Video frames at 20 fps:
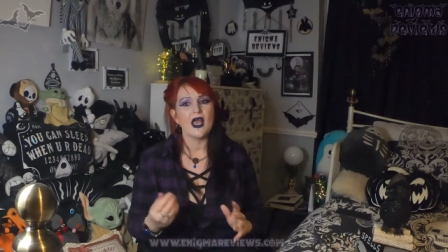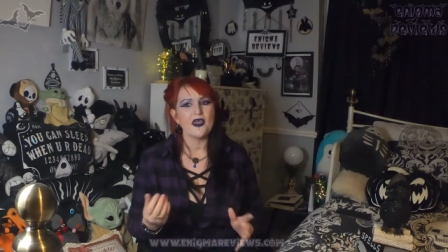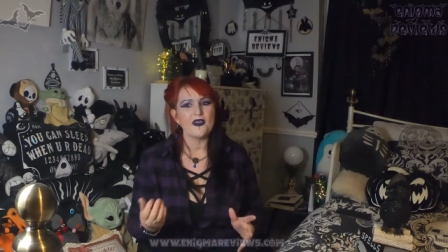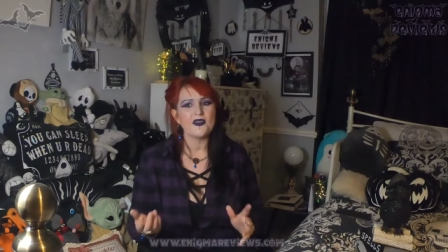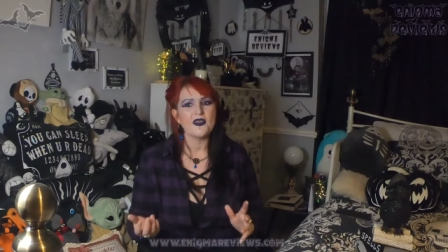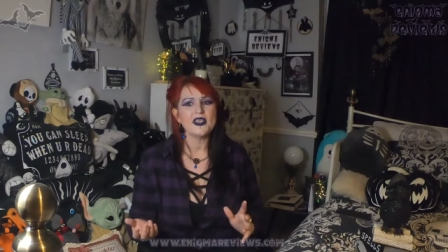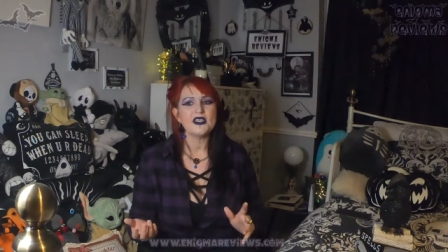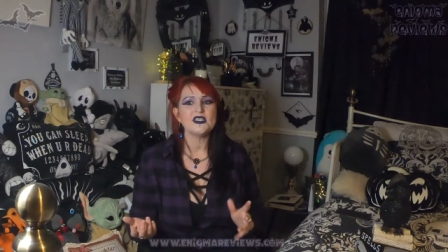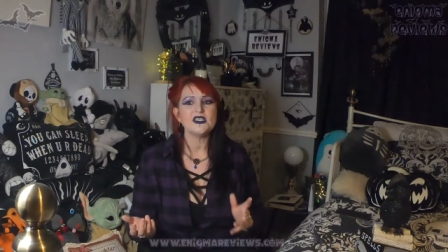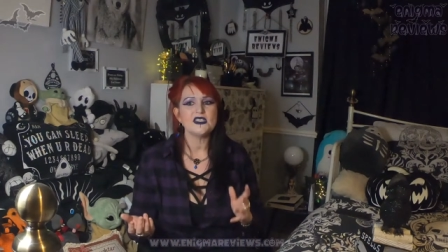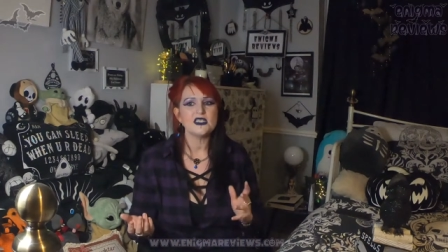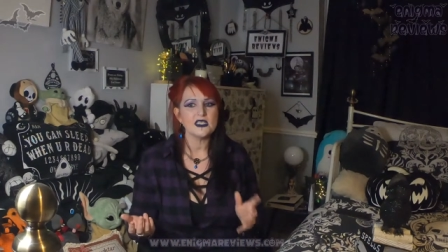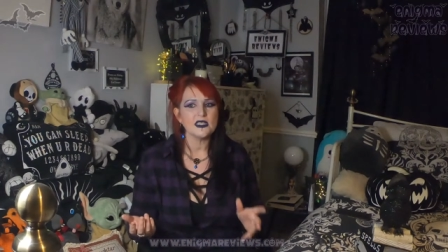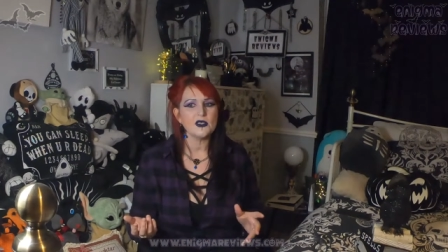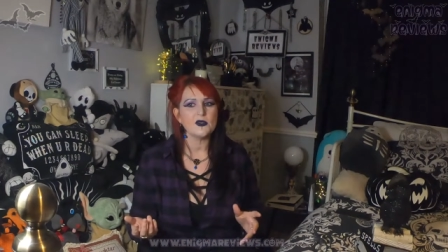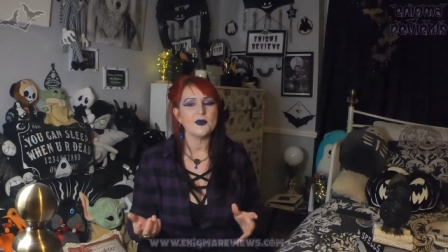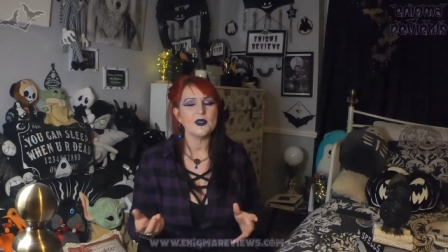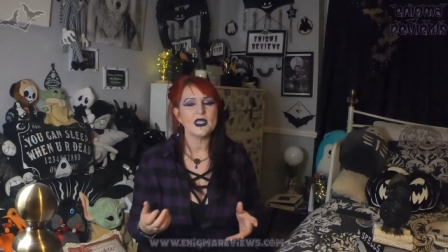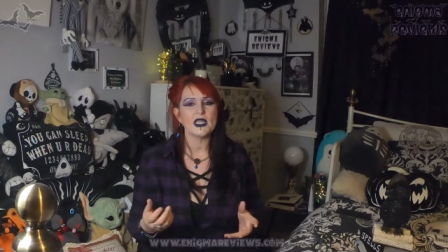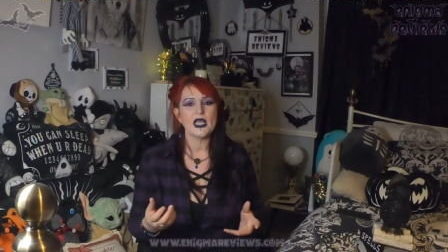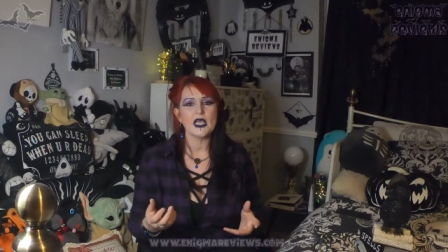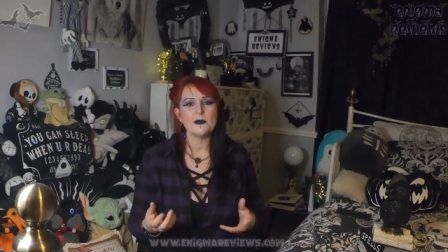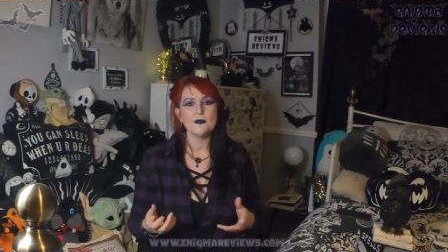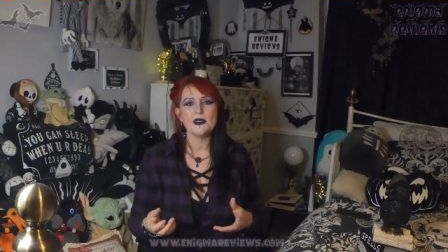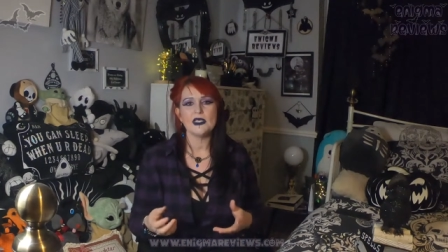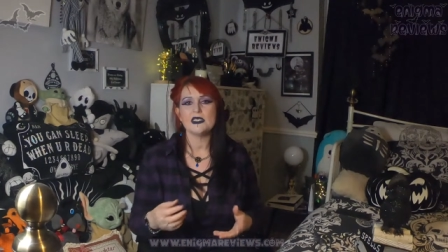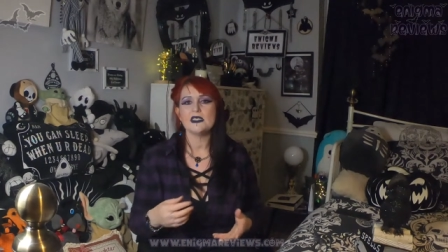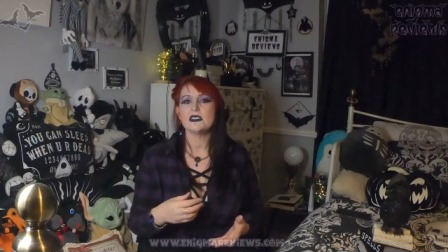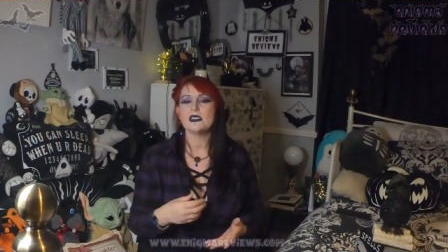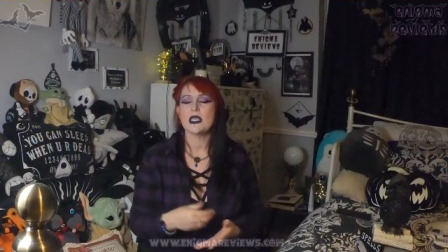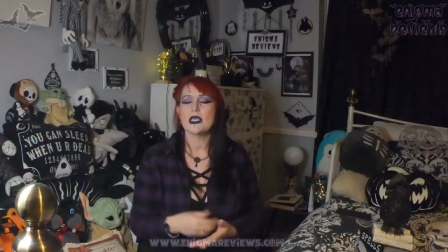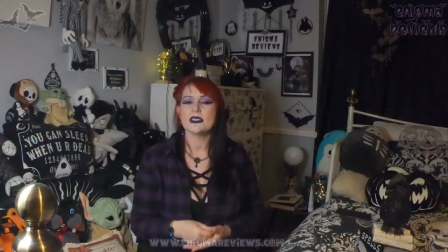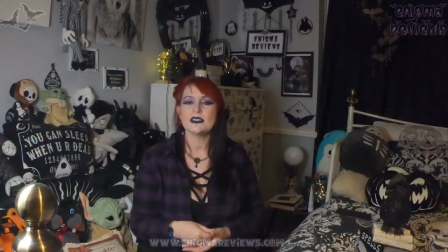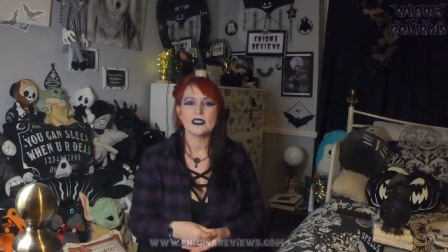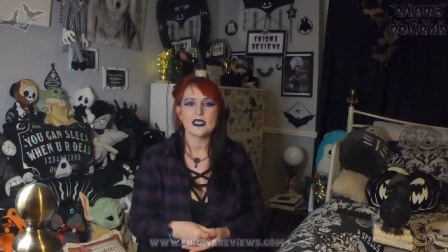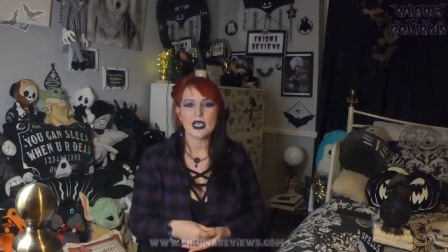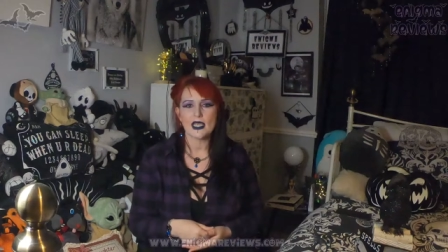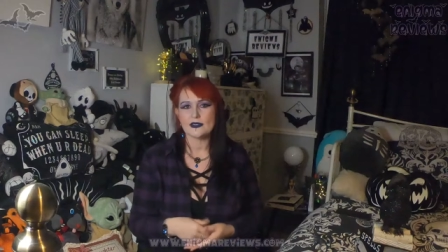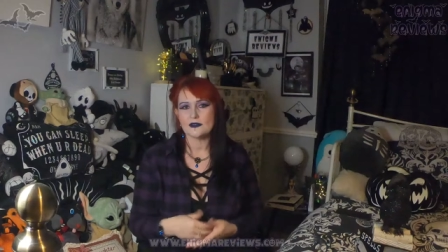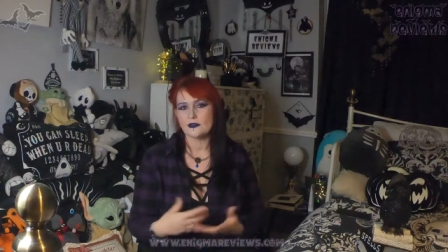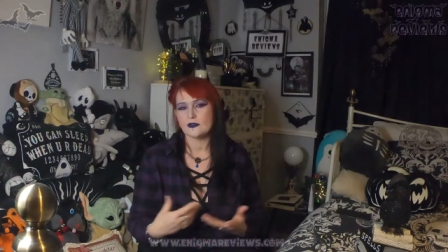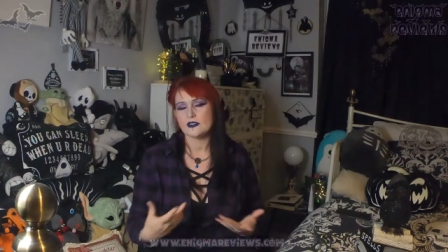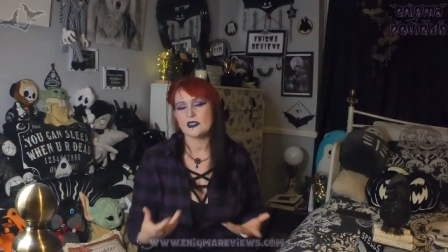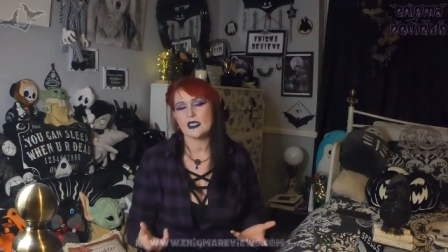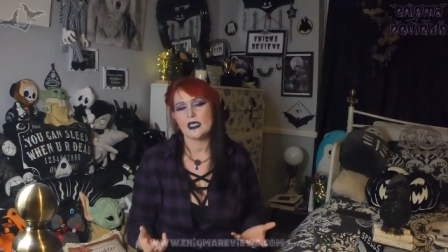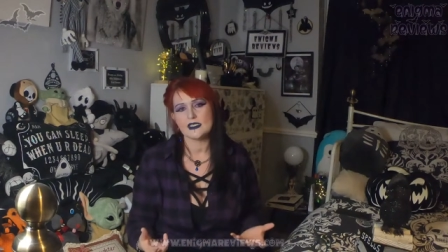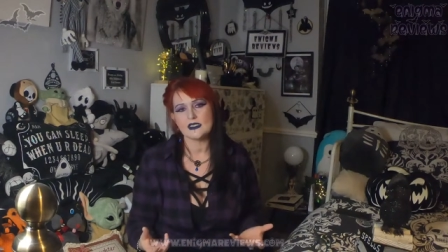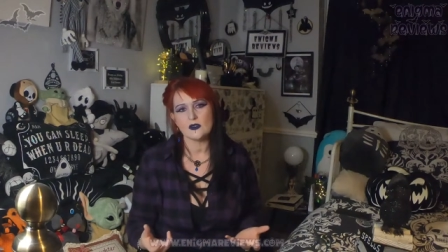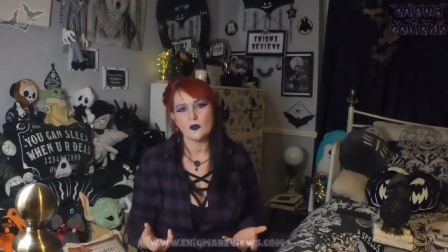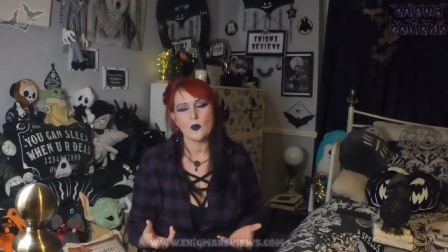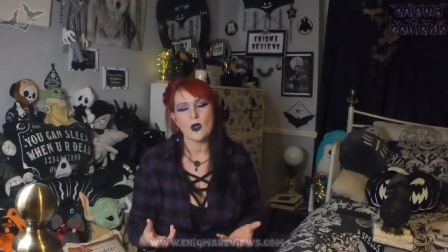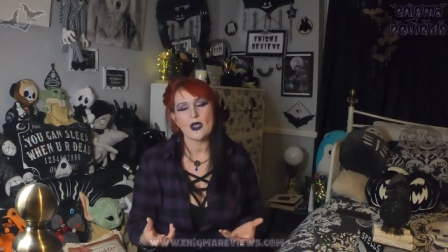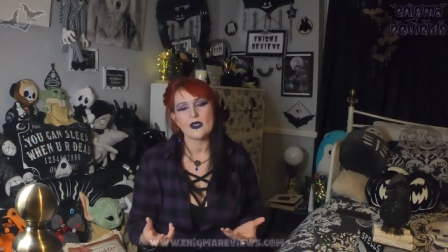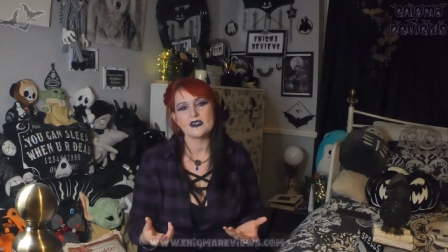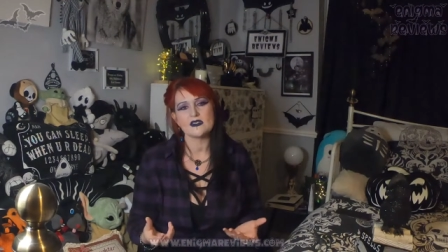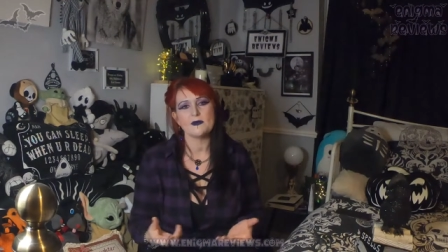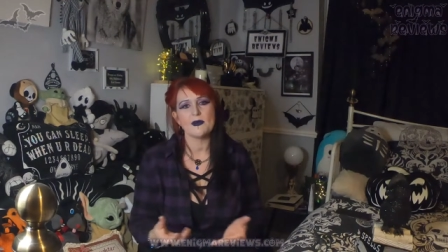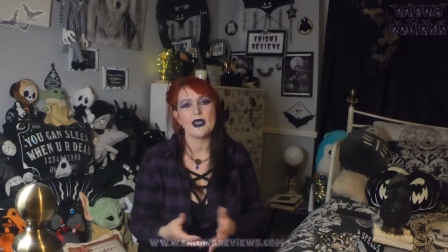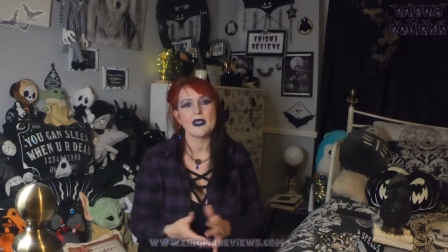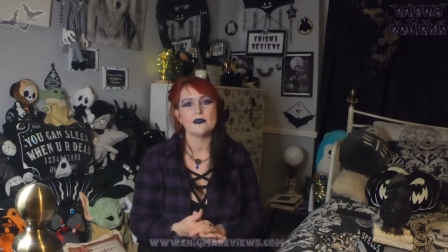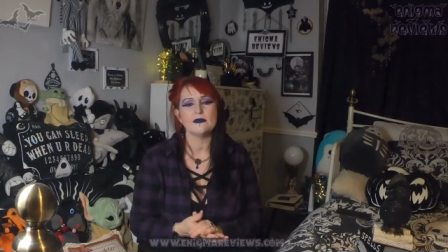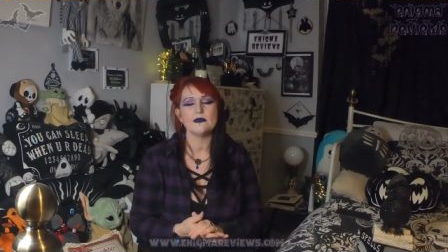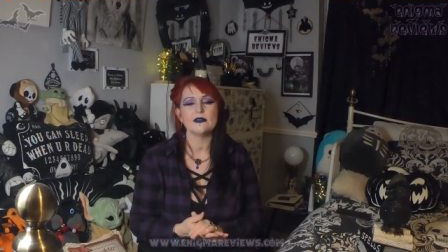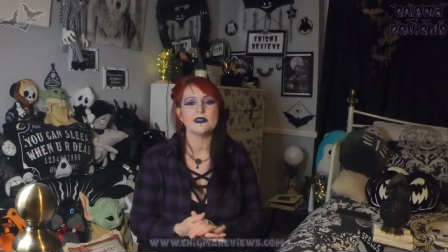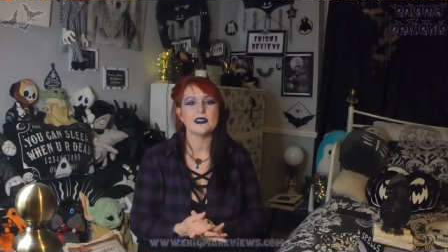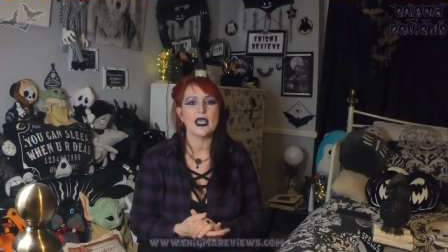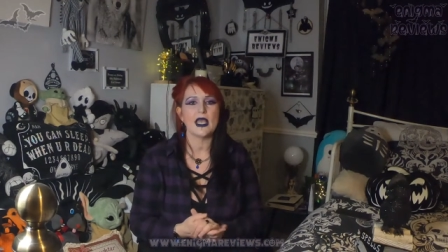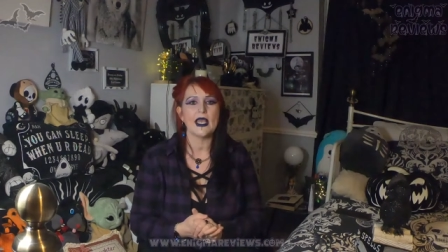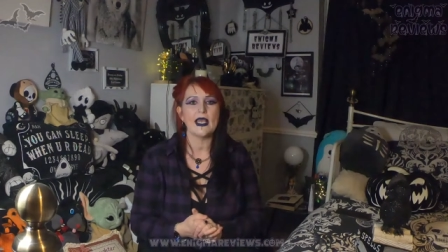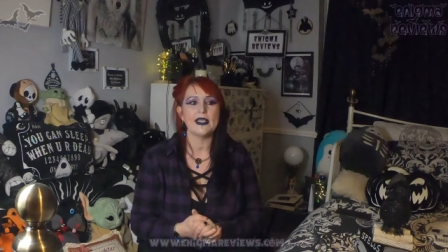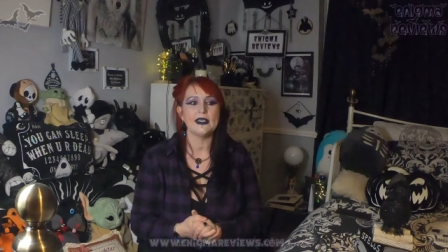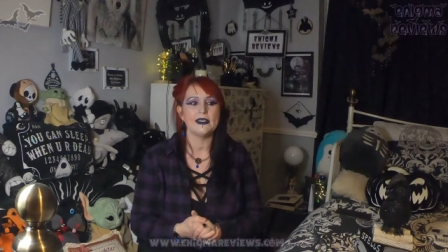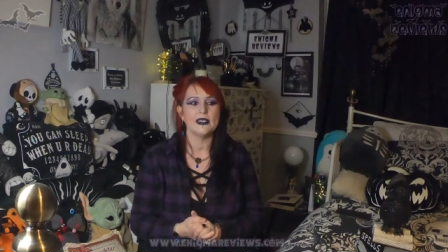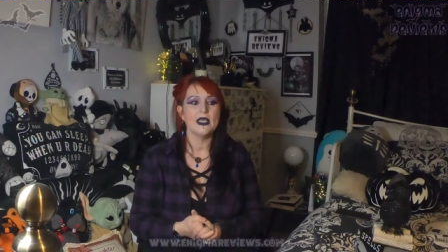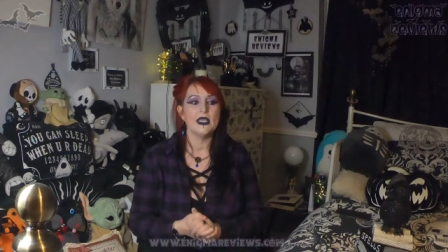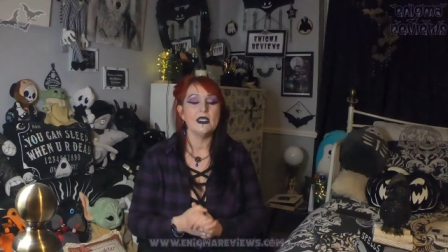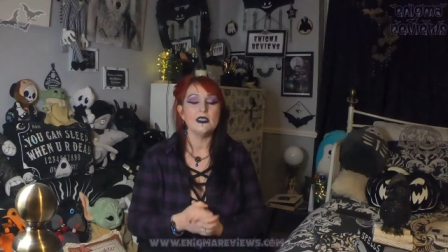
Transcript: I think she's a little bit like me. She likes a candle, she likes a wax melts, and